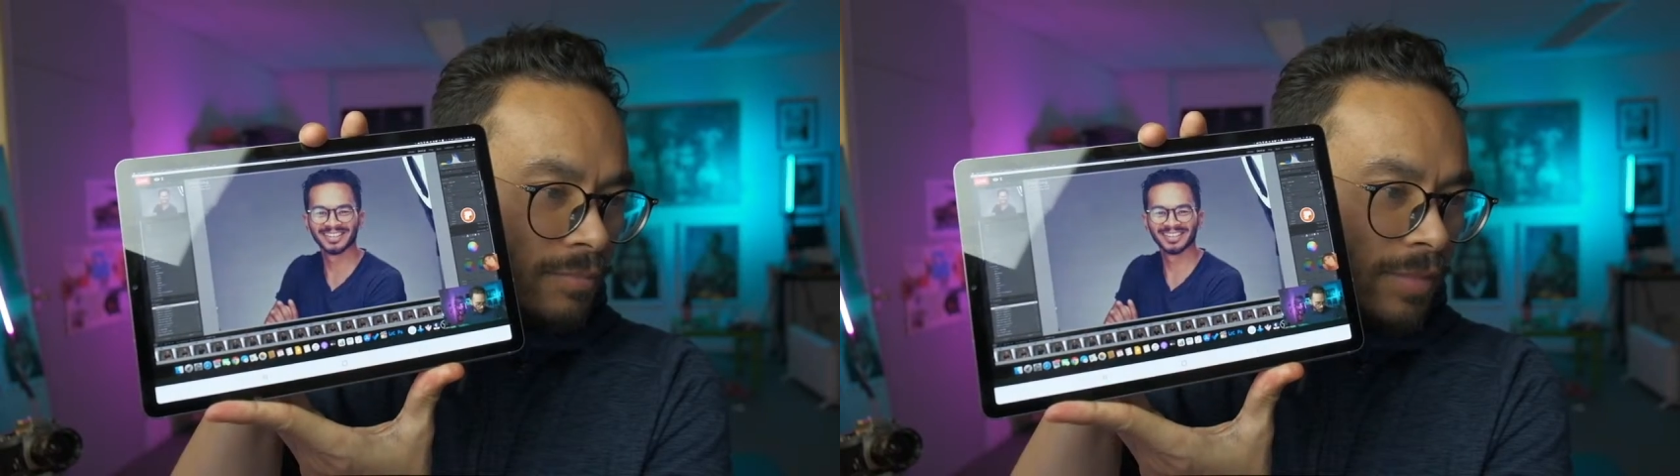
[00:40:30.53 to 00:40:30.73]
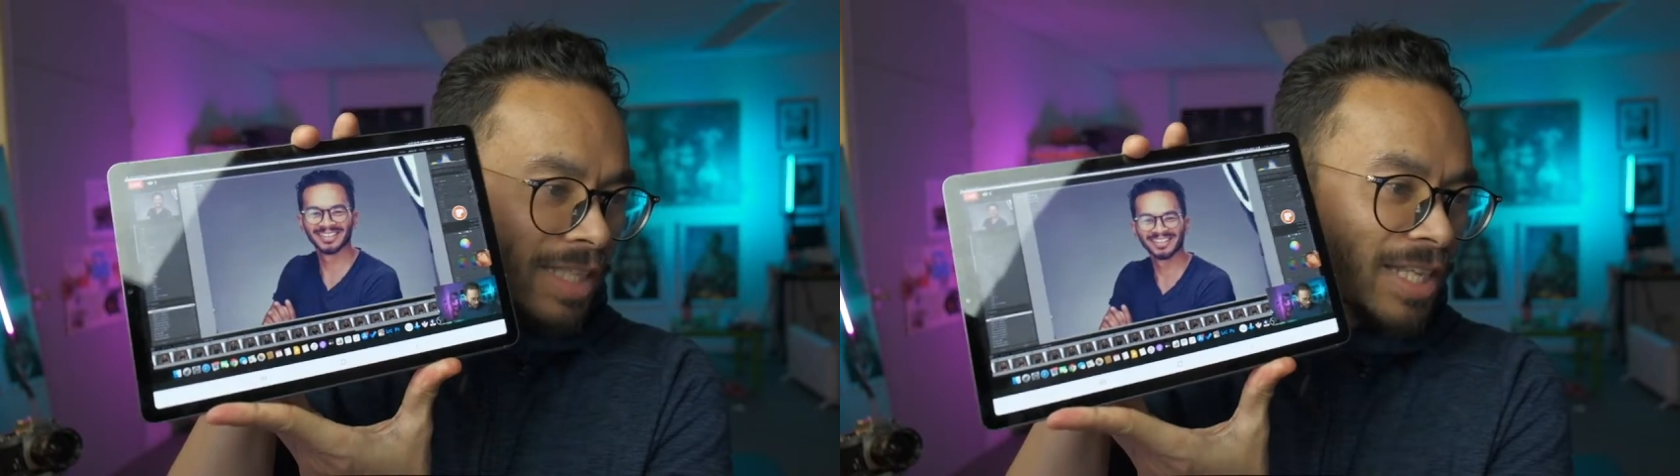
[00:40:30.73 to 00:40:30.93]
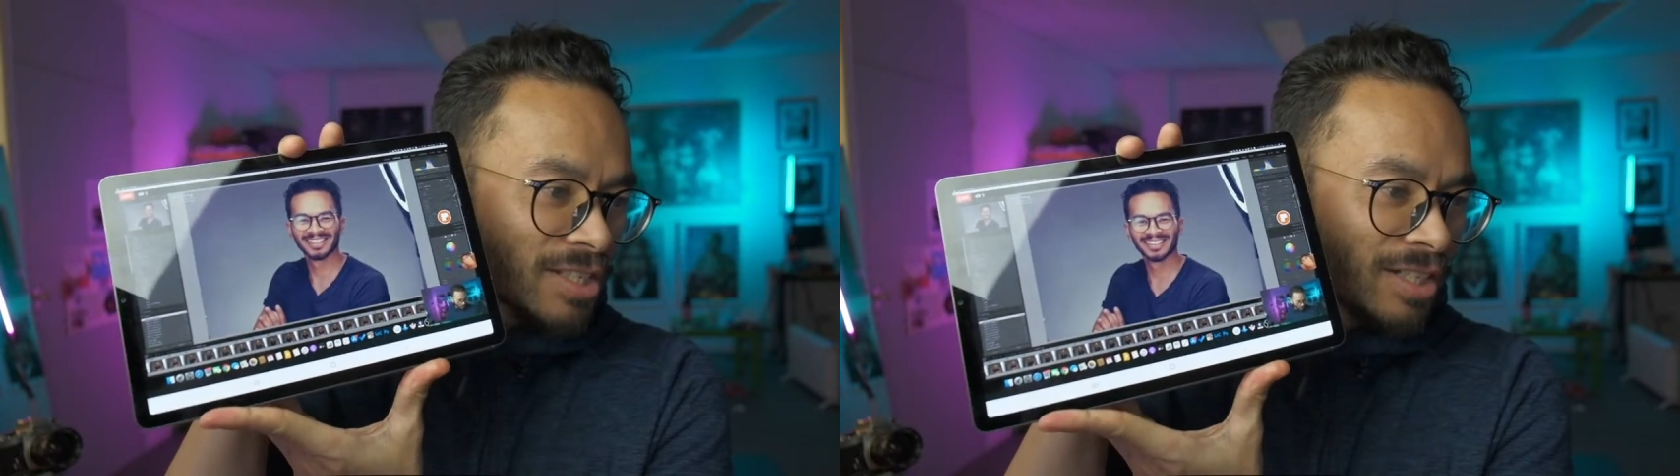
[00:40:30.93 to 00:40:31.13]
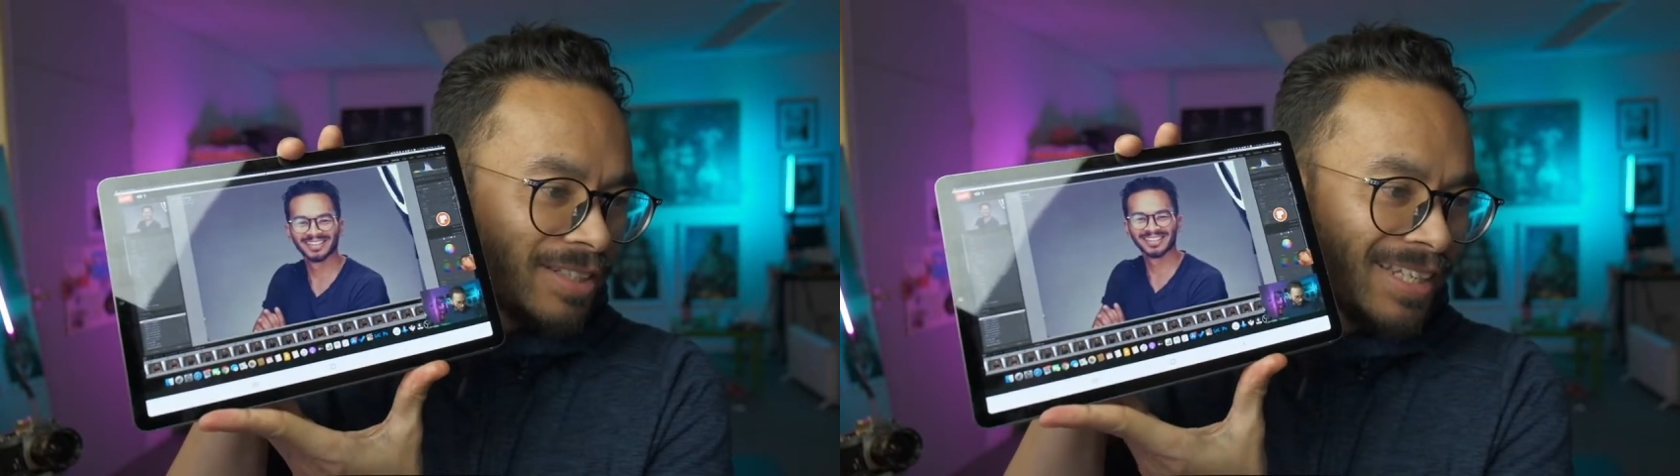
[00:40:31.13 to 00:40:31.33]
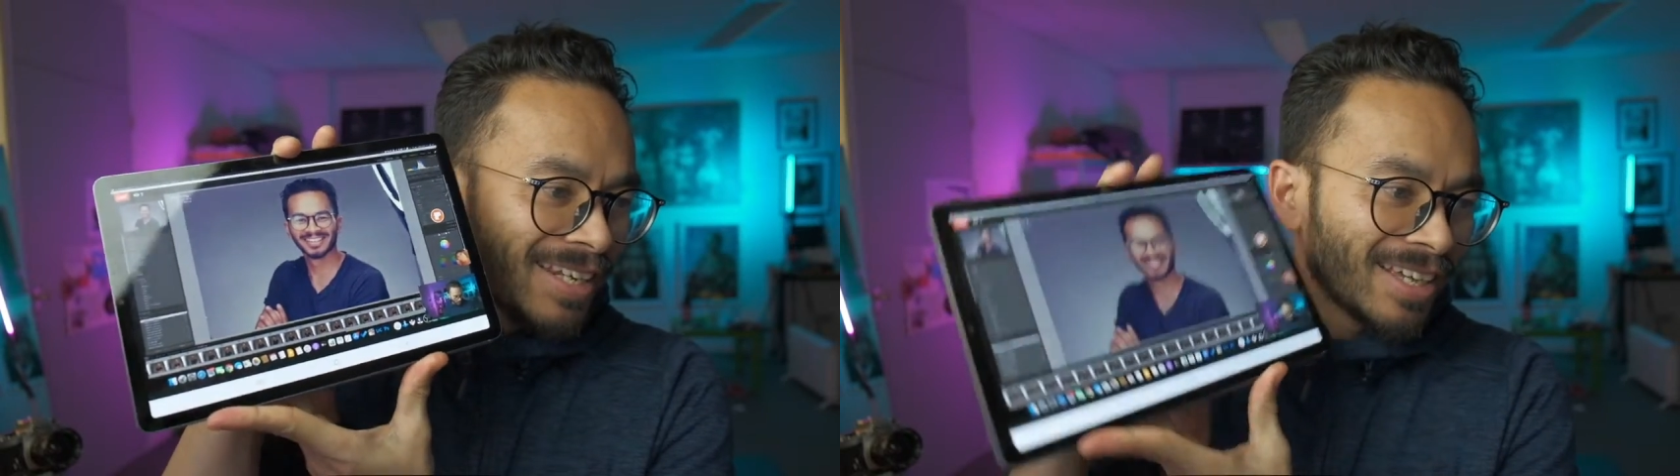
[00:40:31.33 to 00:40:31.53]
There's a
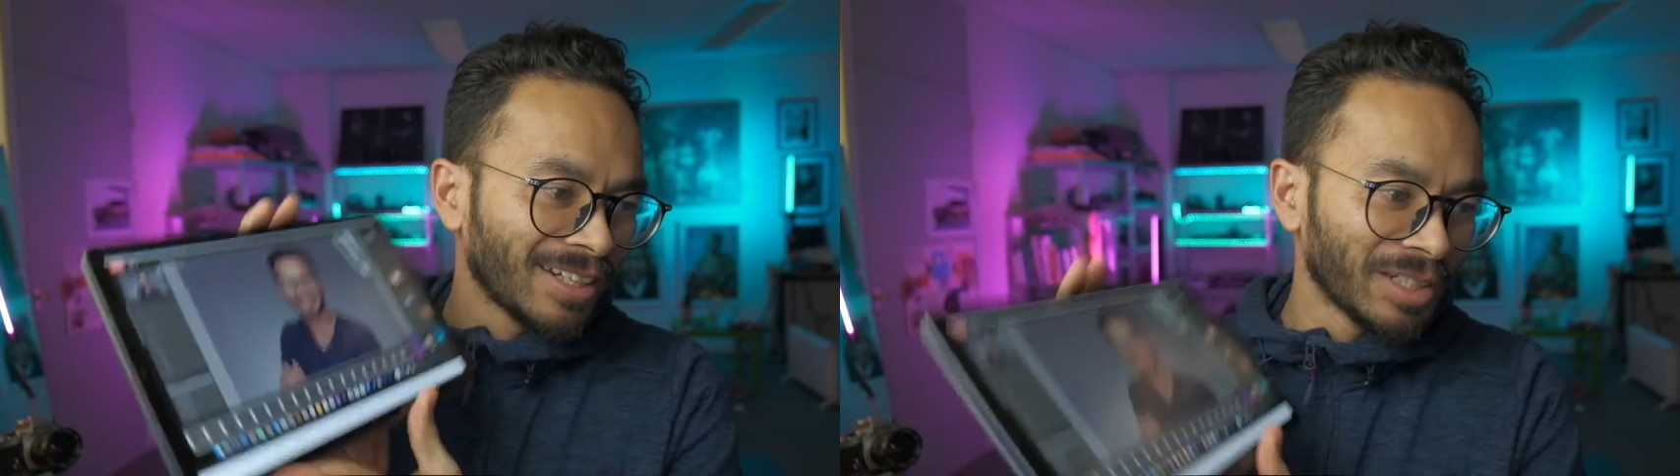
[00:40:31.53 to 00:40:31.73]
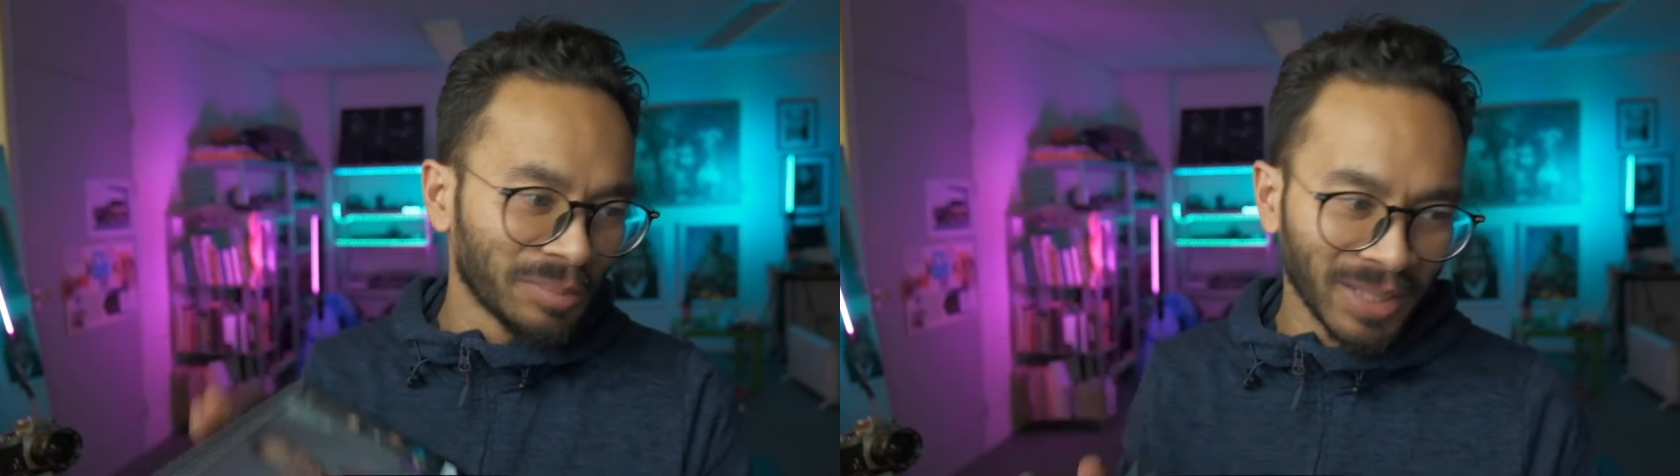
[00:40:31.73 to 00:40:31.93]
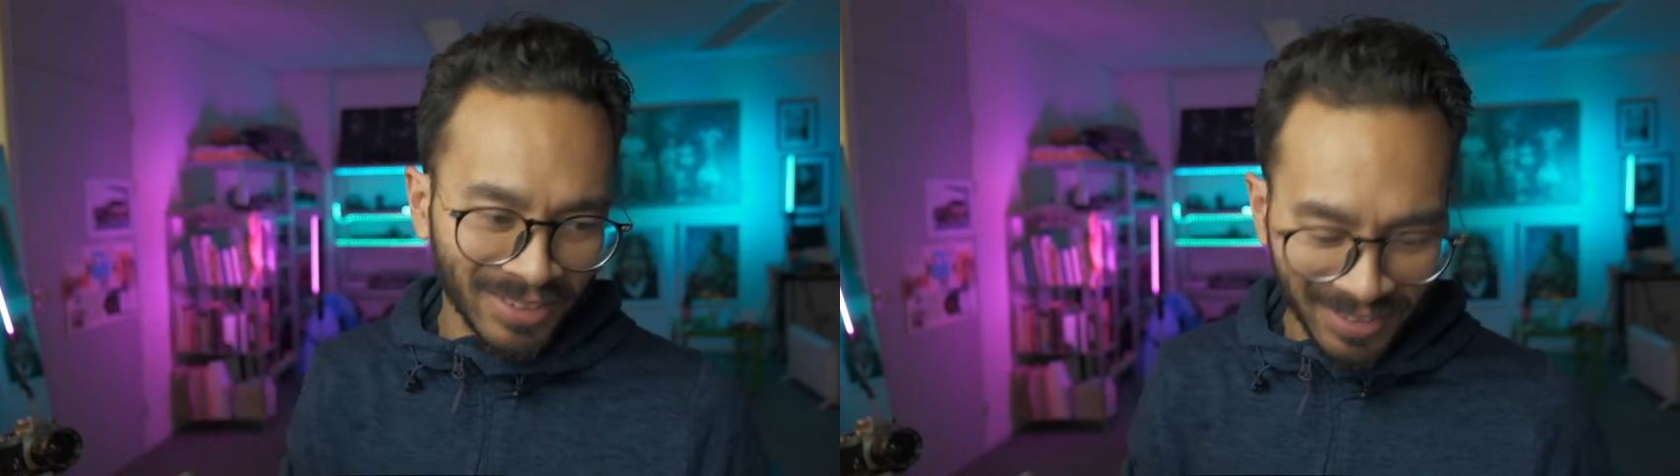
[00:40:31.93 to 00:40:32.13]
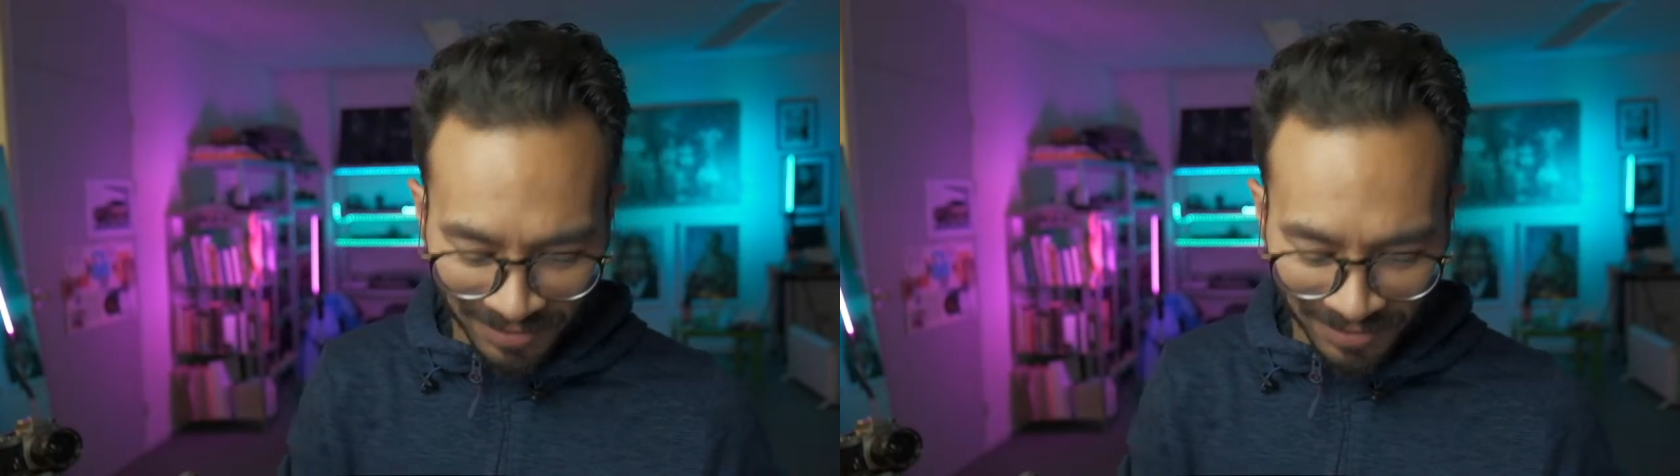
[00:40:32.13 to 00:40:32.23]
delay a little bit